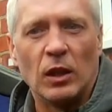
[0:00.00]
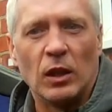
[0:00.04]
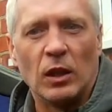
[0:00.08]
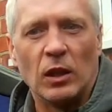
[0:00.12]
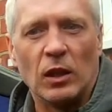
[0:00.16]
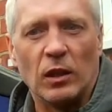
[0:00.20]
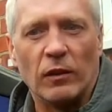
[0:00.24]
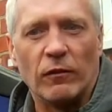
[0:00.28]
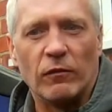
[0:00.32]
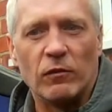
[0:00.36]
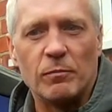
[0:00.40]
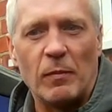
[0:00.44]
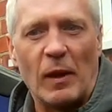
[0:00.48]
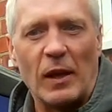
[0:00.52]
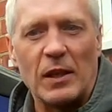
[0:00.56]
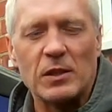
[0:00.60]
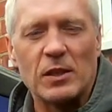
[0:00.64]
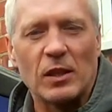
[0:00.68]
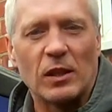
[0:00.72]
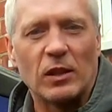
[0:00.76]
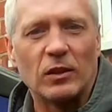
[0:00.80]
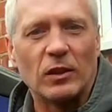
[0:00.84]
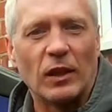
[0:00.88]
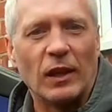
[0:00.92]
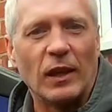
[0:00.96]

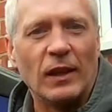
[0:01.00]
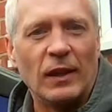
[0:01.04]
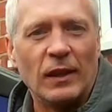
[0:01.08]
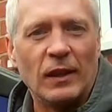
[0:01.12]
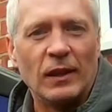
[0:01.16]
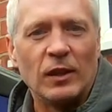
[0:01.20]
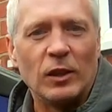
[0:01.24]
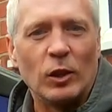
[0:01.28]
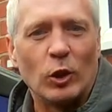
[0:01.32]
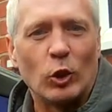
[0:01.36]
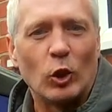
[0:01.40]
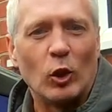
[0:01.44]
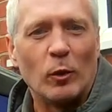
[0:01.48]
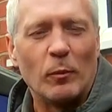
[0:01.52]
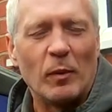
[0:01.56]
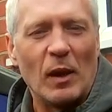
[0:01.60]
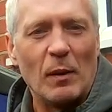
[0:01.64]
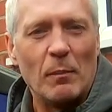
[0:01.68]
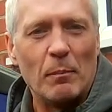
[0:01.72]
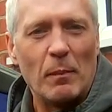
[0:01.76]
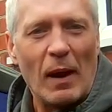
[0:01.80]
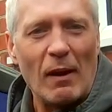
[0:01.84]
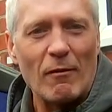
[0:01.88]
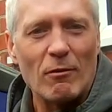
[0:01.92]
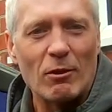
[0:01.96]
you're going to be
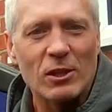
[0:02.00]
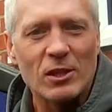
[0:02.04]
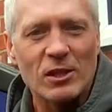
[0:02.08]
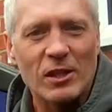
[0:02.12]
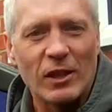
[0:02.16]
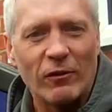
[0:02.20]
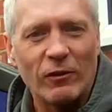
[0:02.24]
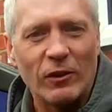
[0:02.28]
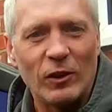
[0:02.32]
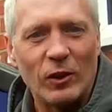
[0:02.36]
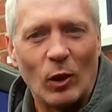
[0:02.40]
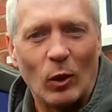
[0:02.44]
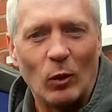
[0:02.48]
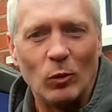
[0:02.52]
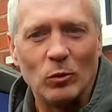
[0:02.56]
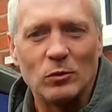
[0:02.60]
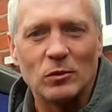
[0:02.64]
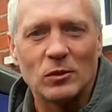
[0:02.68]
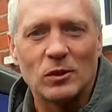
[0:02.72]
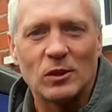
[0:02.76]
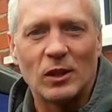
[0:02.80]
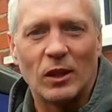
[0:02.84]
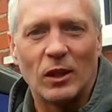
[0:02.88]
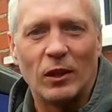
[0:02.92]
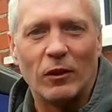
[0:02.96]
embarrassed if you don't
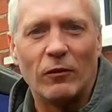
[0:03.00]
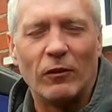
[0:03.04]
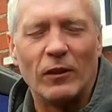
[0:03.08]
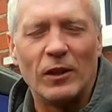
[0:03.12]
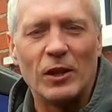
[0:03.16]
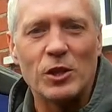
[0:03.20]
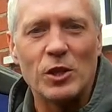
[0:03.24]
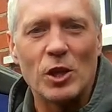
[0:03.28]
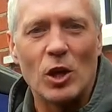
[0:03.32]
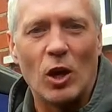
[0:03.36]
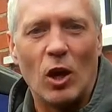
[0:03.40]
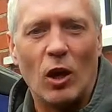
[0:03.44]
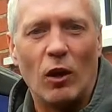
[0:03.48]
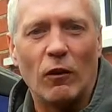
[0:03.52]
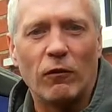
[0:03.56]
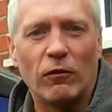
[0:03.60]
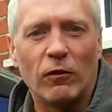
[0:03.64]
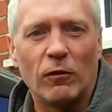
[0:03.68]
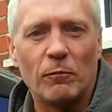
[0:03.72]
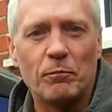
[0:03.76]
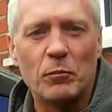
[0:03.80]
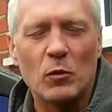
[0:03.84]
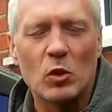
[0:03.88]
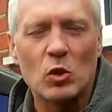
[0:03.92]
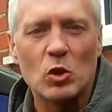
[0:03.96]
finish it off.
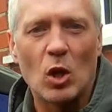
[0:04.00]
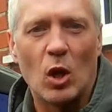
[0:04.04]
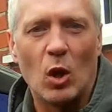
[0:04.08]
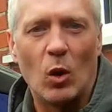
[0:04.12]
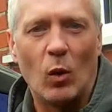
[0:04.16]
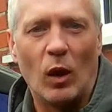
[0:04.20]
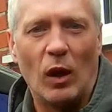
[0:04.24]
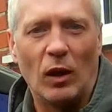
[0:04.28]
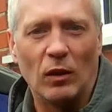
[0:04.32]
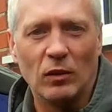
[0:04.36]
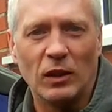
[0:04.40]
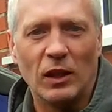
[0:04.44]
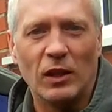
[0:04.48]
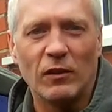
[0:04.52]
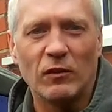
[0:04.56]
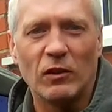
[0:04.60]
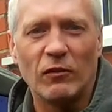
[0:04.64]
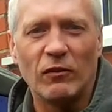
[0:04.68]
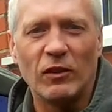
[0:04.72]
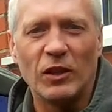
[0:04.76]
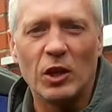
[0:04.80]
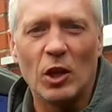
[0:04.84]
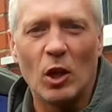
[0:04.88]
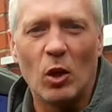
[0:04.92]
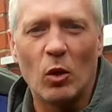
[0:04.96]
So I'll leave the
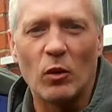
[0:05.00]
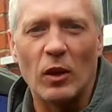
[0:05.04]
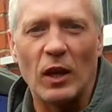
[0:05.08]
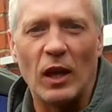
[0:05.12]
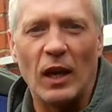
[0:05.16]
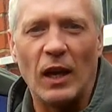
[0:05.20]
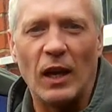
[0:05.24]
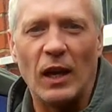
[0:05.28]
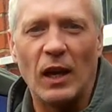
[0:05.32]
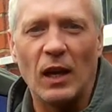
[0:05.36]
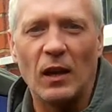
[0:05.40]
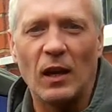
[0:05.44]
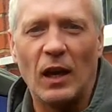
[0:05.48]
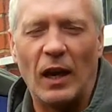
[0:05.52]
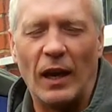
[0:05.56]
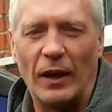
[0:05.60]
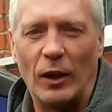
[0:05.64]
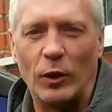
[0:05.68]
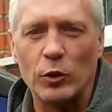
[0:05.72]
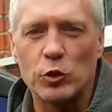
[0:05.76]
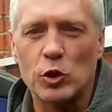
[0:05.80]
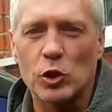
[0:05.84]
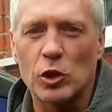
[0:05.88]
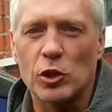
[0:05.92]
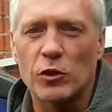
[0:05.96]
video there and
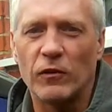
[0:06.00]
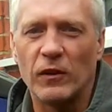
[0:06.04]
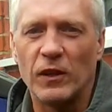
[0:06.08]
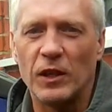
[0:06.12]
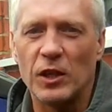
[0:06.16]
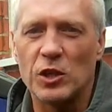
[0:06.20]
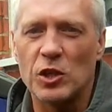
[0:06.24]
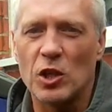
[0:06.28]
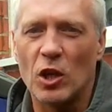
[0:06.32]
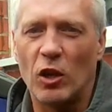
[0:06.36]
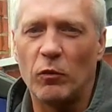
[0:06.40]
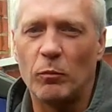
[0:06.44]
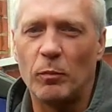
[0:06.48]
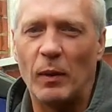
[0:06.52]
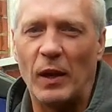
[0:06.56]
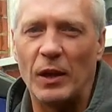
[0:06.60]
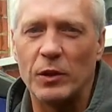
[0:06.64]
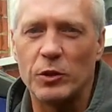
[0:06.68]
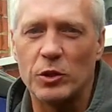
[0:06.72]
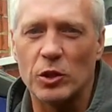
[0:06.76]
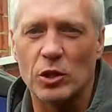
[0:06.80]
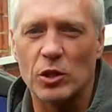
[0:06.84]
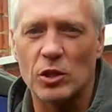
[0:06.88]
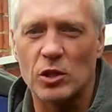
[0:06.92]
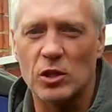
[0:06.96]
I'll just finish off by
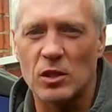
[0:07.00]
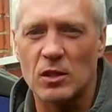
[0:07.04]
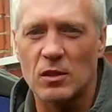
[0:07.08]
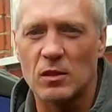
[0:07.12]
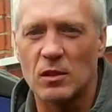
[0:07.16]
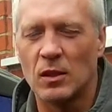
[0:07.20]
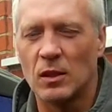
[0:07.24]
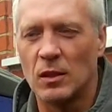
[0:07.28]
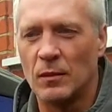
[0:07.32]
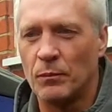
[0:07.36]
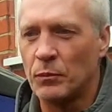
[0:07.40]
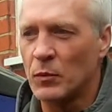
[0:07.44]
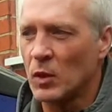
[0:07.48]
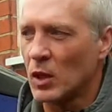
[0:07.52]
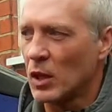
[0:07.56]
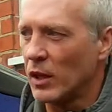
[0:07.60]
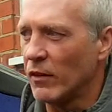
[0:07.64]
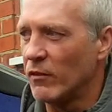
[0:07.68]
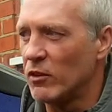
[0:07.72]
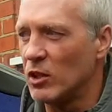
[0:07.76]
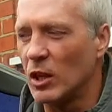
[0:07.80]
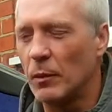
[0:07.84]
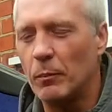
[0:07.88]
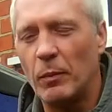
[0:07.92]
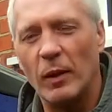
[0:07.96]
just
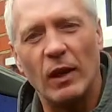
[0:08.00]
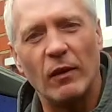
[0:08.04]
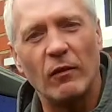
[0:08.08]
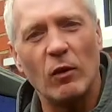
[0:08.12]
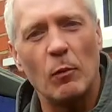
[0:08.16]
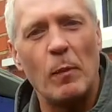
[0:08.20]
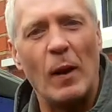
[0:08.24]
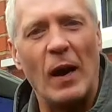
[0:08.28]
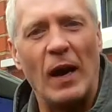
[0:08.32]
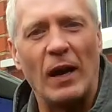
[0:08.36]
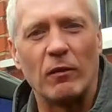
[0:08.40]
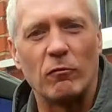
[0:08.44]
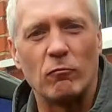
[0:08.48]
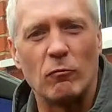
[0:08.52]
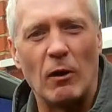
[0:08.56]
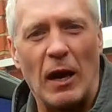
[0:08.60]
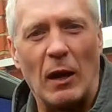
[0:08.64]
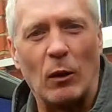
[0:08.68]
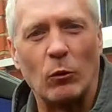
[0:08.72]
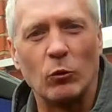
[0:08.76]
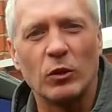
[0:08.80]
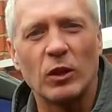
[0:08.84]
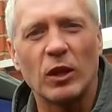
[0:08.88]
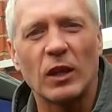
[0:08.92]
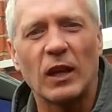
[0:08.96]
giving you a bit of a pan
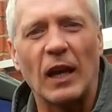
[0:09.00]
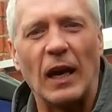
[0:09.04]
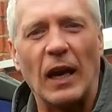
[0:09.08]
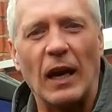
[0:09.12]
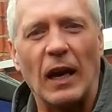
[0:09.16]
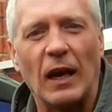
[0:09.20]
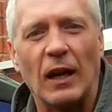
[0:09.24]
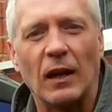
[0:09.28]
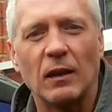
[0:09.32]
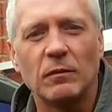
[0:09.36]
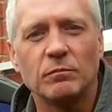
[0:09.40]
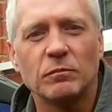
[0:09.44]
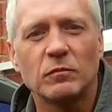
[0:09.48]
round the car.